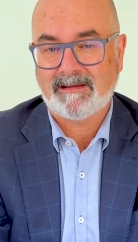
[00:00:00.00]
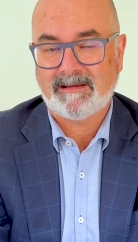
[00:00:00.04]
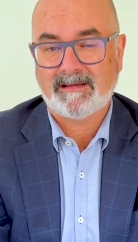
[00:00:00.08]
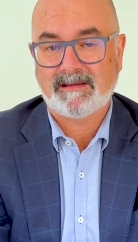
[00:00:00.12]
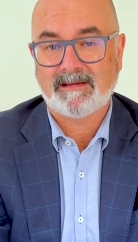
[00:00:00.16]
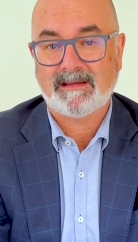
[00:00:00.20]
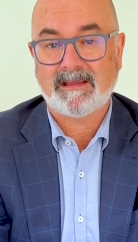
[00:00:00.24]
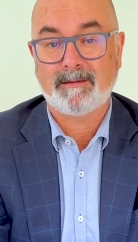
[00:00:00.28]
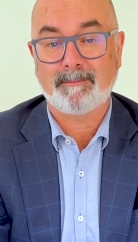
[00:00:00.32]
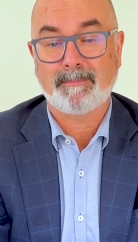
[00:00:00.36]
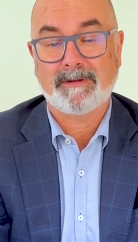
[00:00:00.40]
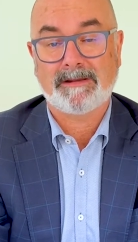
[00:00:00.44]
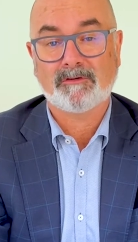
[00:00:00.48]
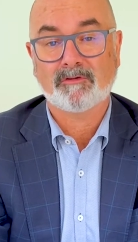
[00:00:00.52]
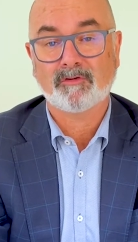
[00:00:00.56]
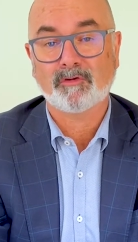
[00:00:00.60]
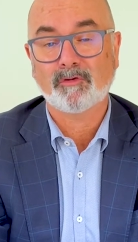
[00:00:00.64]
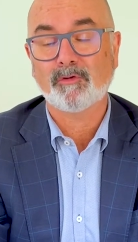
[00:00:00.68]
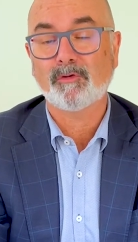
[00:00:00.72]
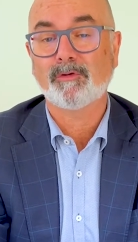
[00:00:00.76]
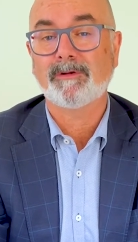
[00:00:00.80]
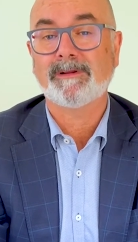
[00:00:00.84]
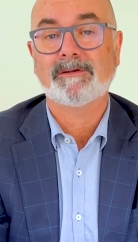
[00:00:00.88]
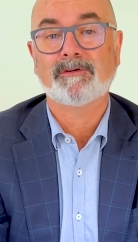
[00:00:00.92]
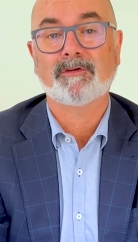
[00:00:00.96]
can be
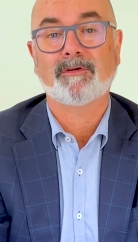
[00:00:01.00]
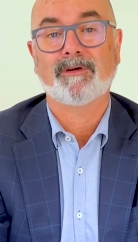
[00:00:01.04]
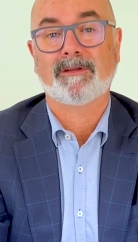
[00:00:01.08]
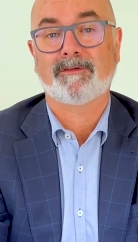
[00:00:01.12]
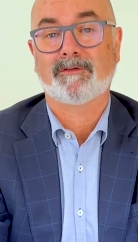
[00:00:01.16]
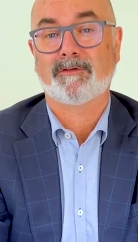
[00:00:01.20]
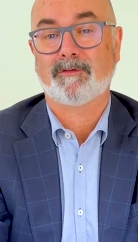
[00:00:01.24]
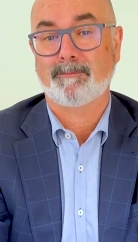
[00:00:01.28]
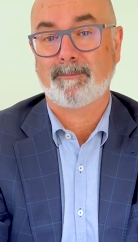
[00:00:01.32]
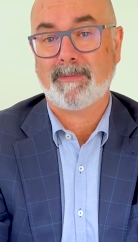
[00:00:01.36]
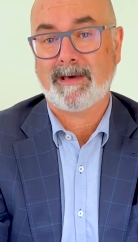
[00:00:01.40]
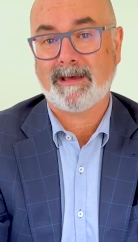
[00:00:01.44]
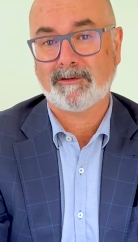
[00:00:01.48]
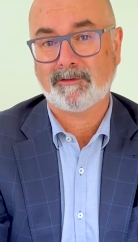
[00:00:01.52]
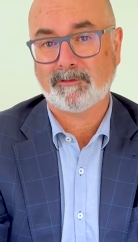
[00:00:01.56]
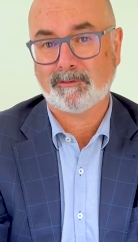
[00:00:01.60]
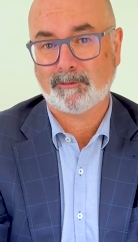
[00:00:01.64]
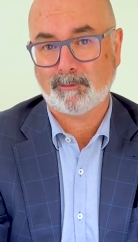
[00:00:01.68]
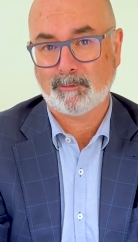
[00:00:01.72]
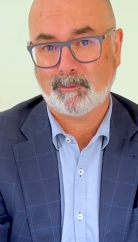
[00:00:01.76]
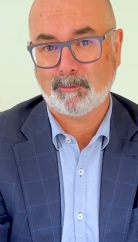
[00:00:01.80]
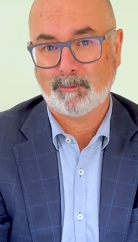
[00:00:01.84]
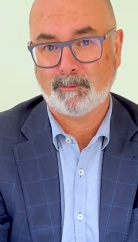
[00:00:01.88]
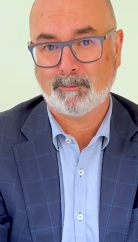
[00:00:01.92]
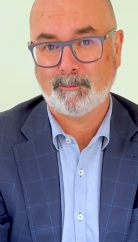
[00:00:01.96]
truly
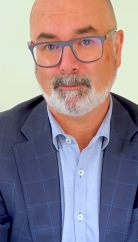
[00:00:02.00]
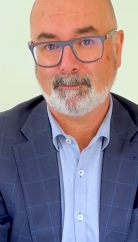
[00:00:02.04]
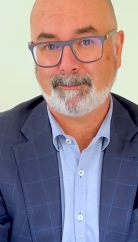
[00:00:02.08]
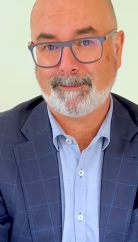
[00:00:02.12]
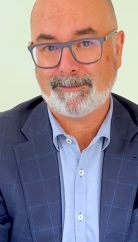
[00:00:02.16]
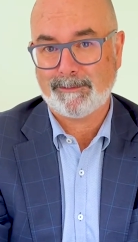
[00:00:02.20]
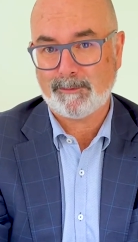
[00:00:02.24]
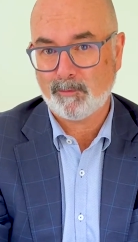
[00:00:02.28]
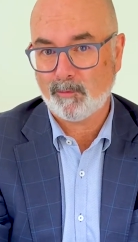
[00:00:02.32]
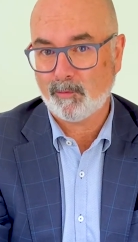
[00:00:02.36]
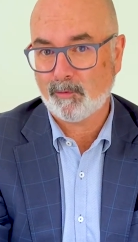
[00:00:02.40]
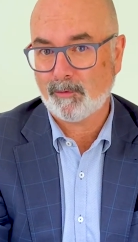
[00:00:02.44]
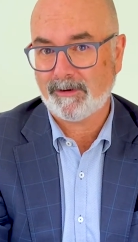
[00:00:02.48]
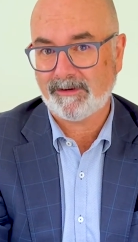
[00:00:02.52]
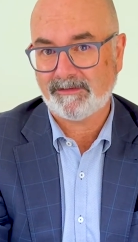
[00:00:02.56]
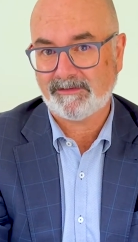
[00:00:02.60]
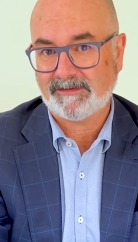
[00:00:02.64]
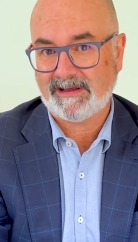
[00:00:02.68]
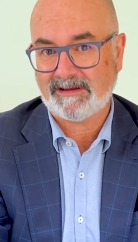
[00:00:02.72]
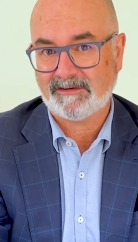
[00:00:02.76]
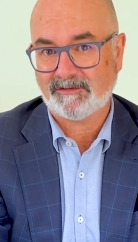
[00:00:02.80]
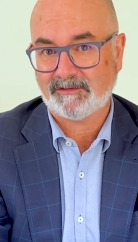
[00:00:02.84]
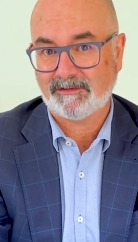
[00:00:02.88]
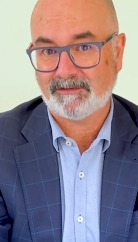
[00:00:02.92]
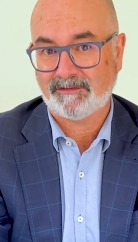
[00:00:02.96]
transformational for the
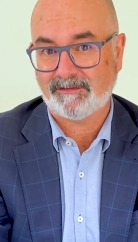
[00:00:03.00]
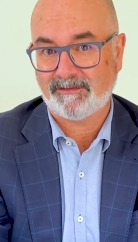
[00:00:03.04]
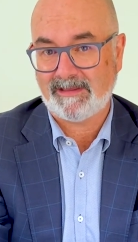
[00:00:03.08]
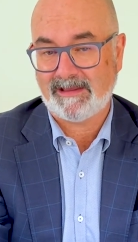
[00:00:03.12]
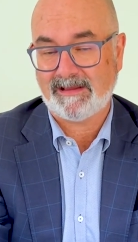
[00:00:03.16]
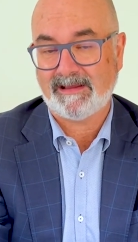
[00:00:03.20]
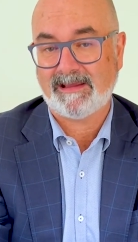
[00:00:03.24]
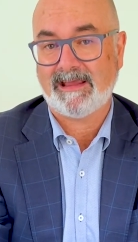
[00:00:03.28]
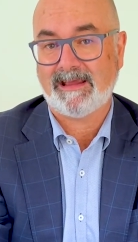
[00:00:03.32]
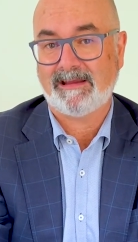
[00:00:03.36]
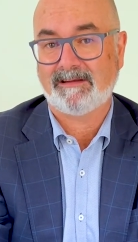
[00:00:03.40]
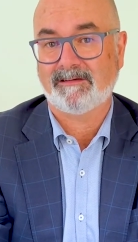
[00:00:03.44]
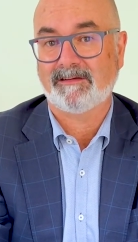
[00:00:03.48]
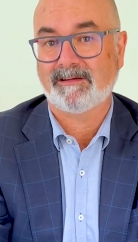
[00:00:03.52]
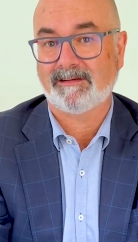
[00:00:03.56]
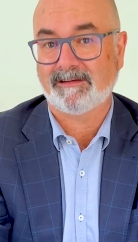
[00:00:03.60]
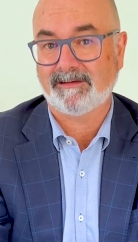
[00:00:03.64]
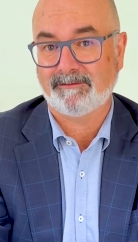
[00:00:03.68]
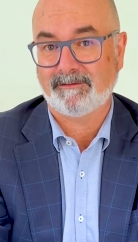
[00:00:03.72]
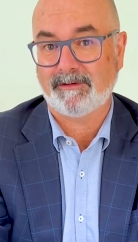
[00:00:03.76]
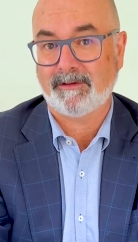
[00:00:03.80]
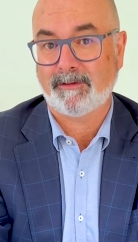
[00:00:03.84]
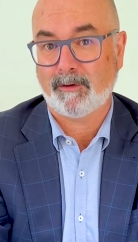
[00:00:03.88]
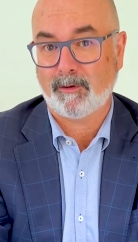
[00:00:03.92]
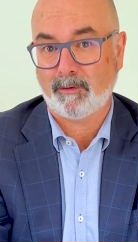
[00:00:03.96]
organisations that can
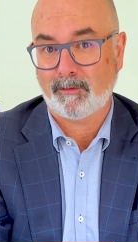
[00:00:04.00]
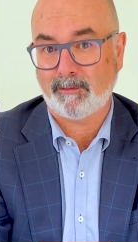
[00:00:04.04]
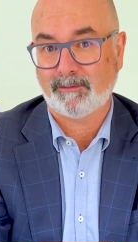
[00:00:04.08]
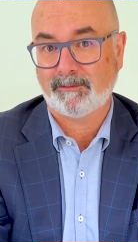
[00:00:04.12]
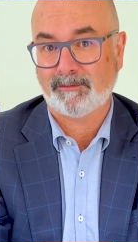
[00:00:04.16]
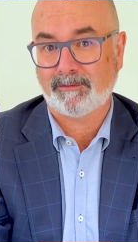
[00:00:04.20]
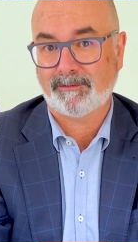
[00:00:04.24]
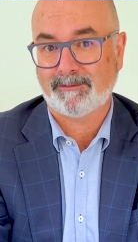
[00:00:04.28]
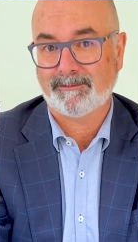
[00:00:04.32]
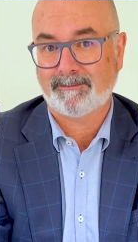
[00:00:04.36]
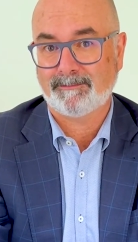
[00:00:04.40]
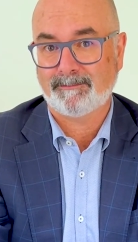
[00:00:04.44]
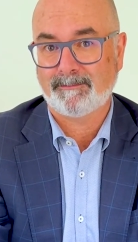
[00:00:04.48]
deliver those,